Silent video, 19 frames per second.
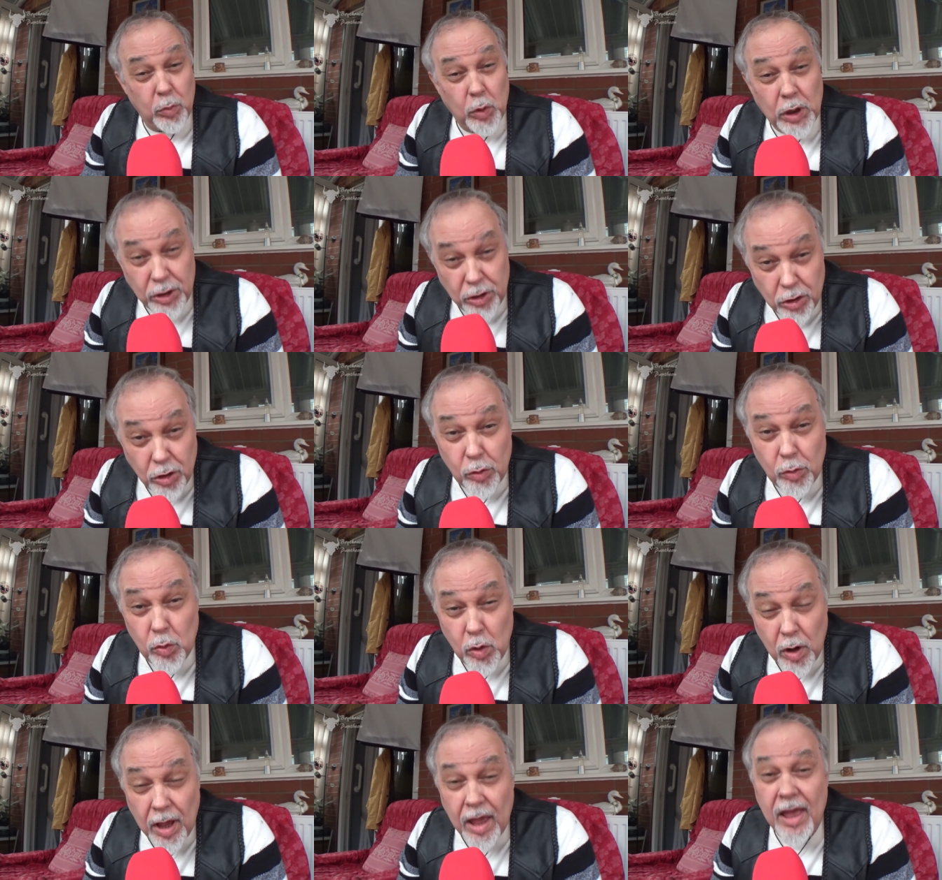we
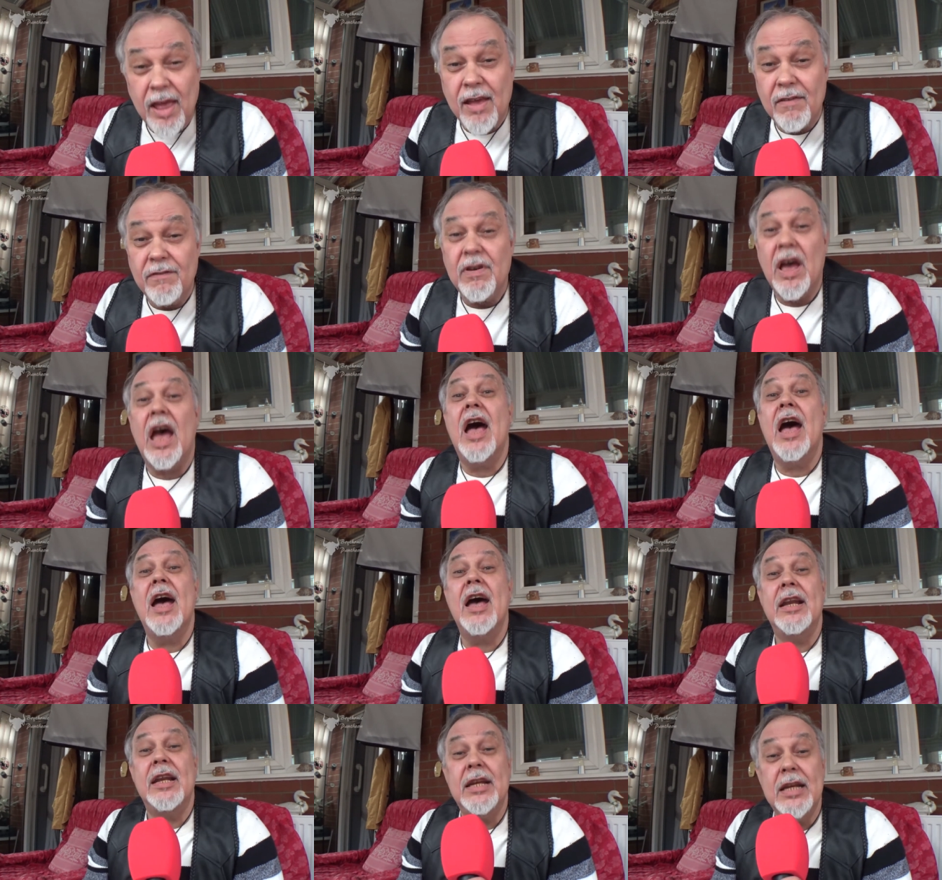do have
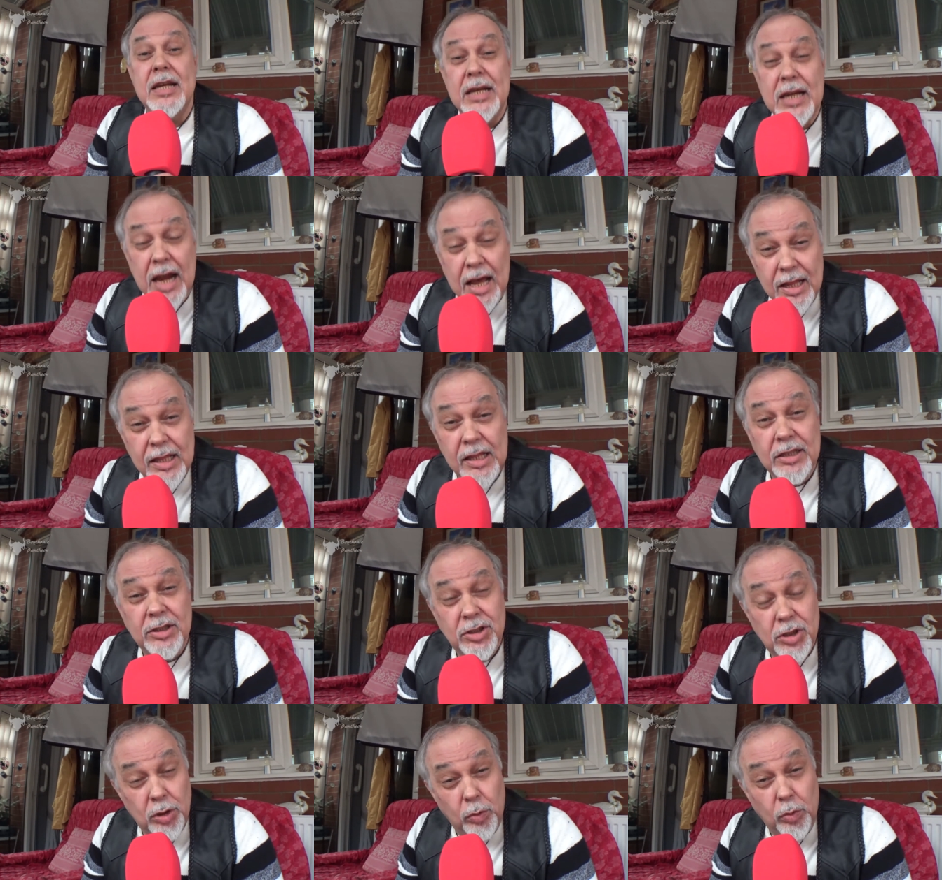another
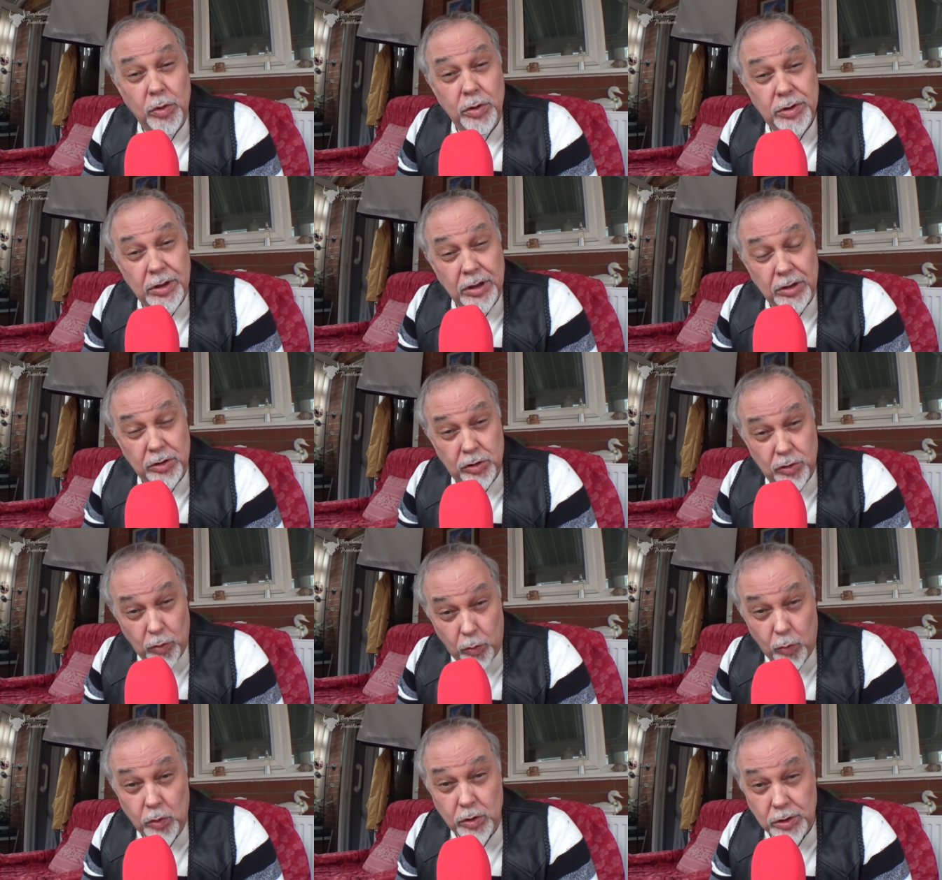source that
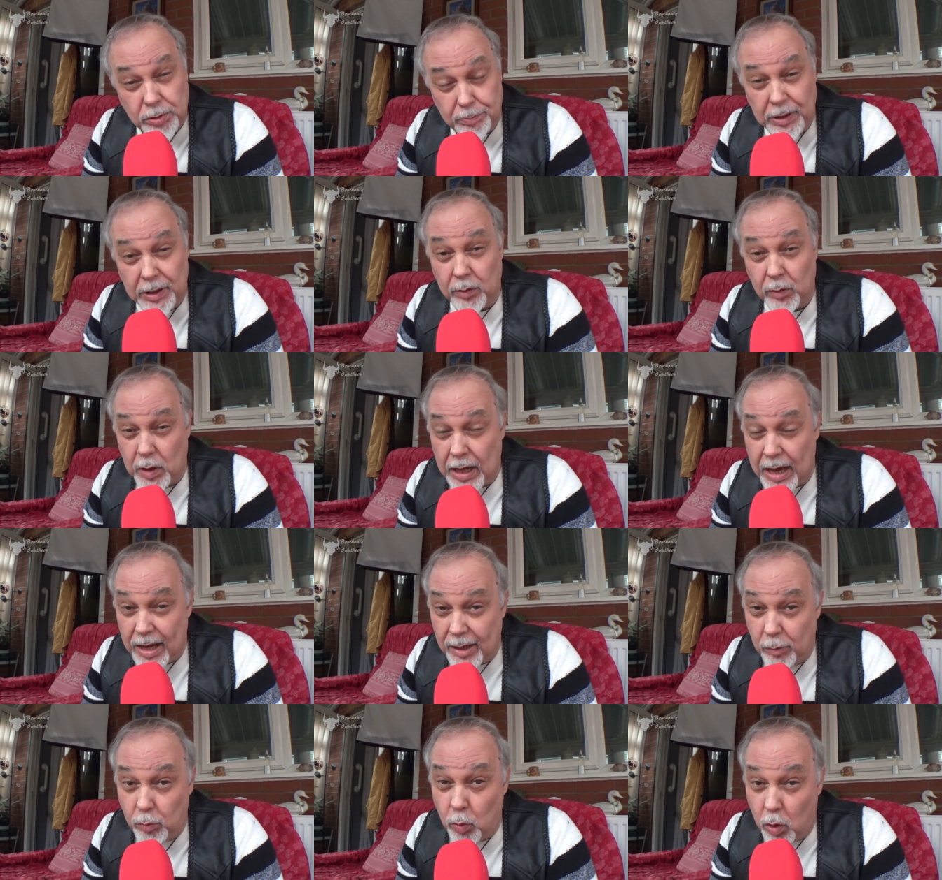talks about
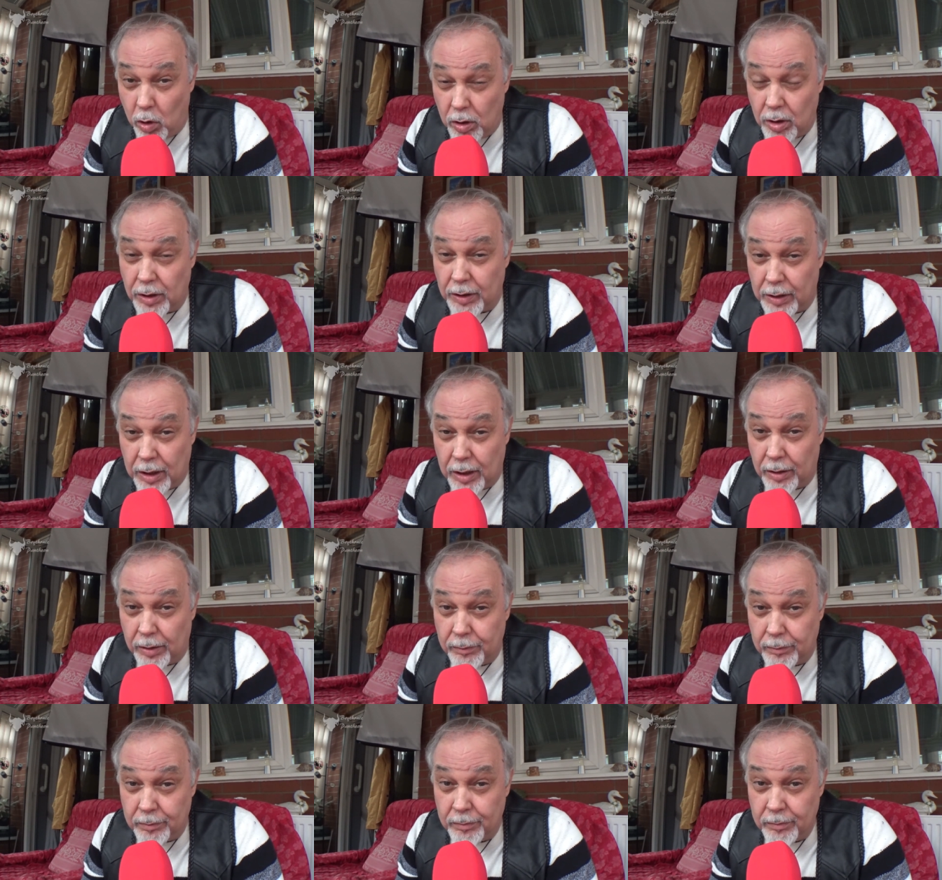
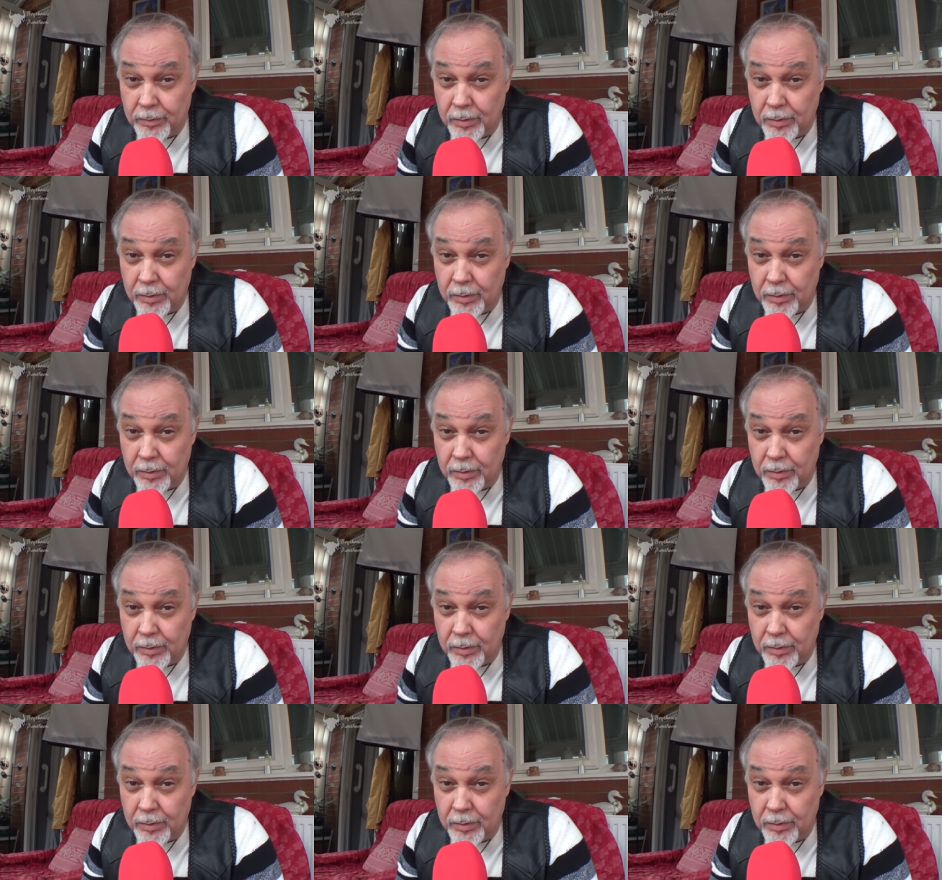Cadwaladr,